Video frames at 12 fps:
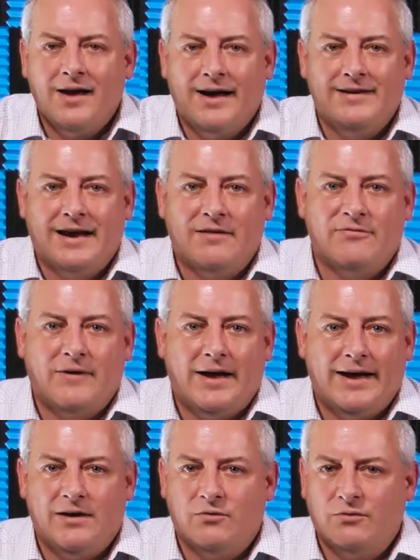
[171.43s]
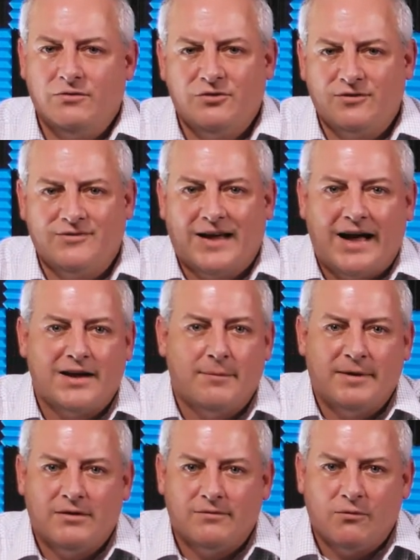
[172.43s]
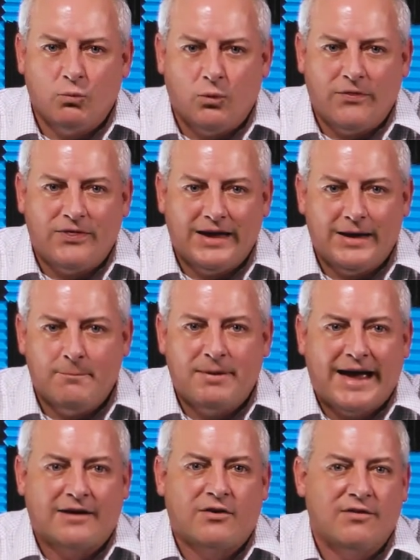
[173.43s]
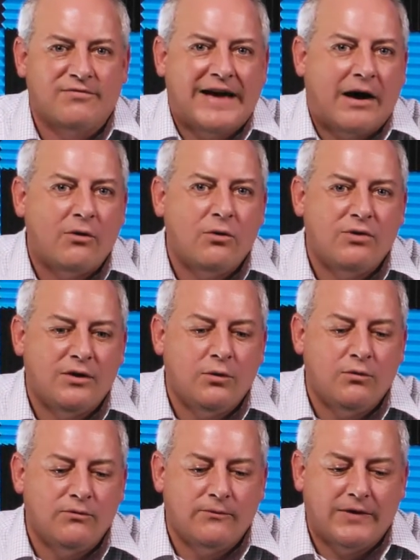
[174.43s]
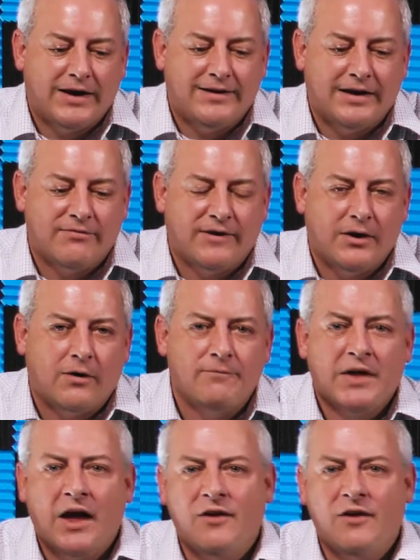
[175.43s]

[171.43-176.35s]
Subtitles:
Identify and just document what the impact or the value that you've identified are